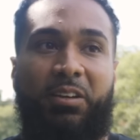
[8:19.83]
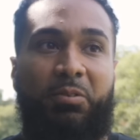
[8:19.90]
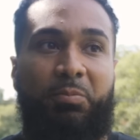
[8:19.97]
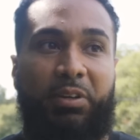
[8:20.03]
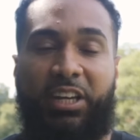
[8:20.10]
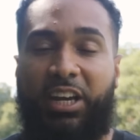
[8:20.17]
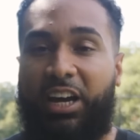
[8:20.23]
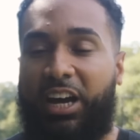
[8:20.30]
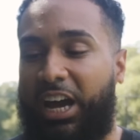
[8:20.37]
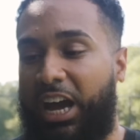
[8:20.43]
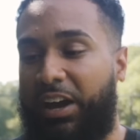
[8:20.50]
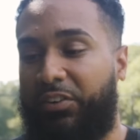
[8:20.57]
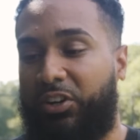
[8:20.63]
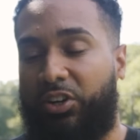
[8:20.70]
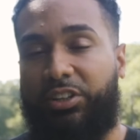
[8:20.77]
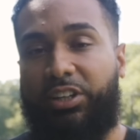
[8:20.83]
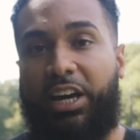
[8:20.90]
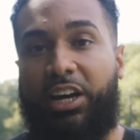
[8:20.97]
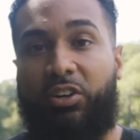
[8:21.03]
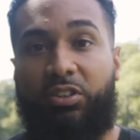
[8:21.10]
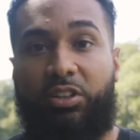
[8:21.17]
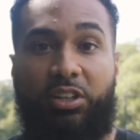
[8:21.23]
But yeah, I have it on
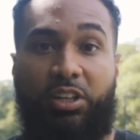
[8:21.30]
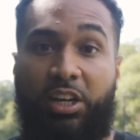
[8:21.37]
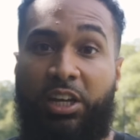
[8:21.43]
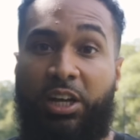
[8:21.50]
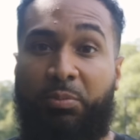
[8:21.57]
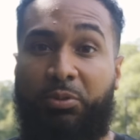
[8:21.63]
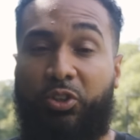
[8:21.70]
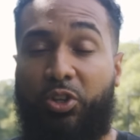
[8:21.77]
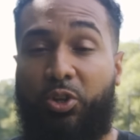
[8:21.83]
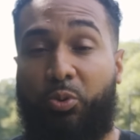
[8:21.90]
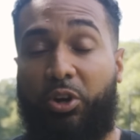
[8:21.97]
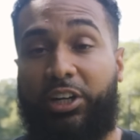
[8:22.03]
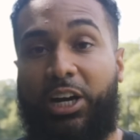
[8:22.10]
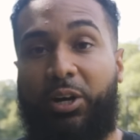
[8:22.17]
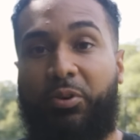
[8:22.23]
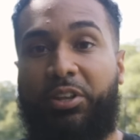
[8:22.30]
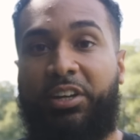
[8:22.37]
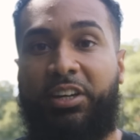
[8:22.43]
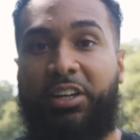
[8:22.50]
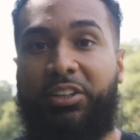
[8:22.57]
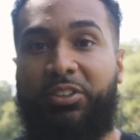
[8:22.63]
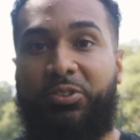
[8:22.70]
now, and I'm gonna do the workout with
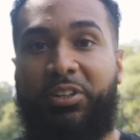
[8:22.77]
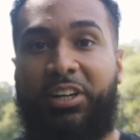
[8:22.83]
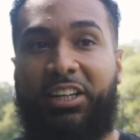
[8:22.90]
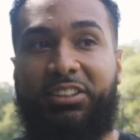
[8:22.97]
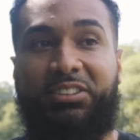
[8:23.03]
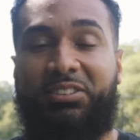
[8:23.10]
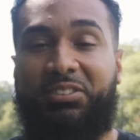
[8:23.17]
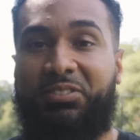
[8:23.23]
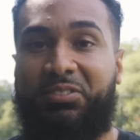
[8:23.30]
it, and you guys